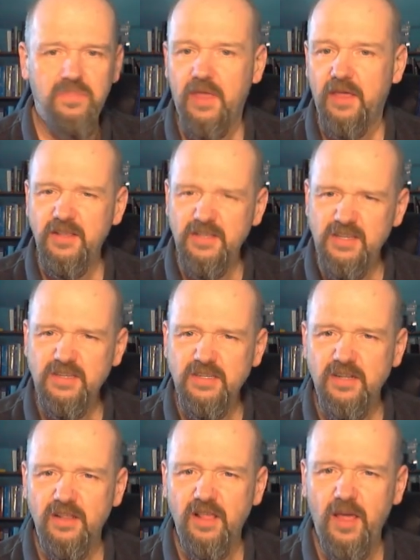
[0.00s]
Well, this is a
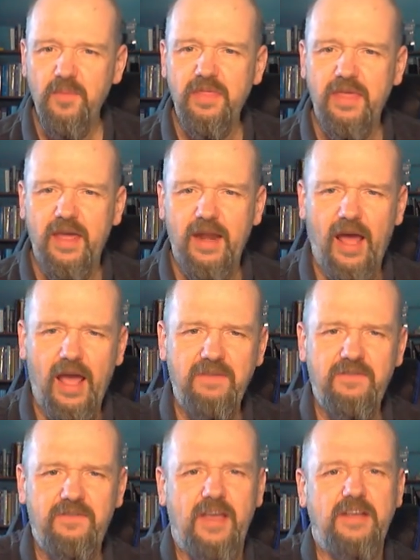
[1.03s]
dilemma that I
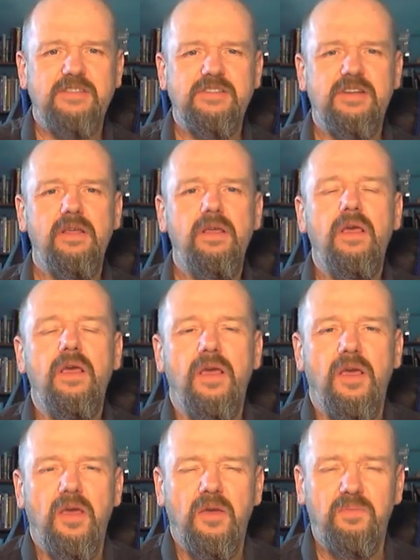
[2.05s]
faced
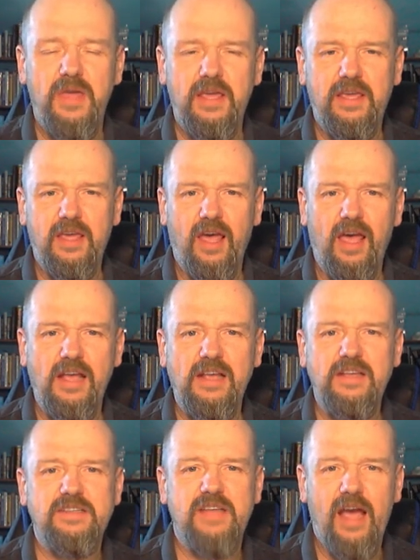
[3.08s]

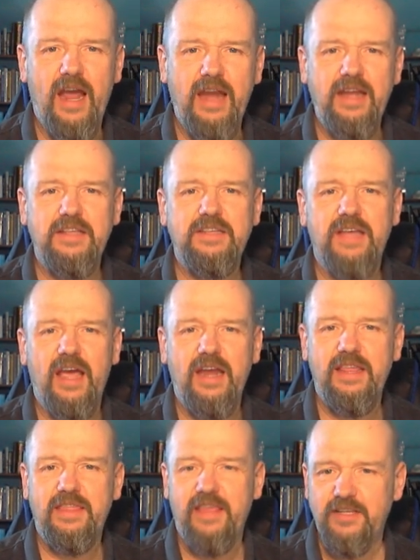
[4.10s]
because I
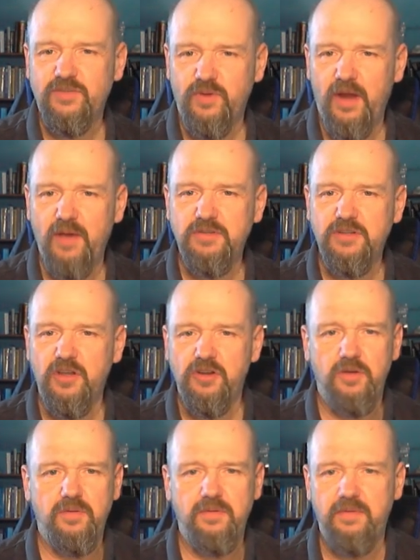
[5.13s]
decided that's what I was going
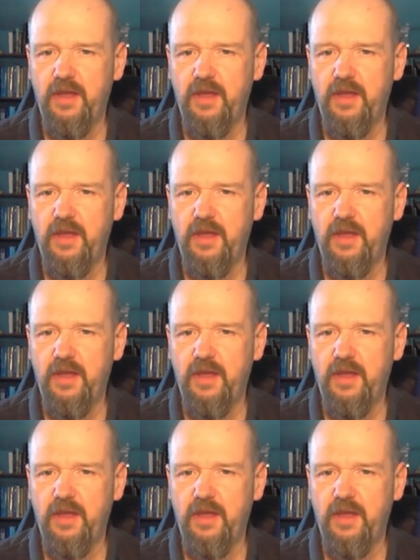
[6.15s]
to do.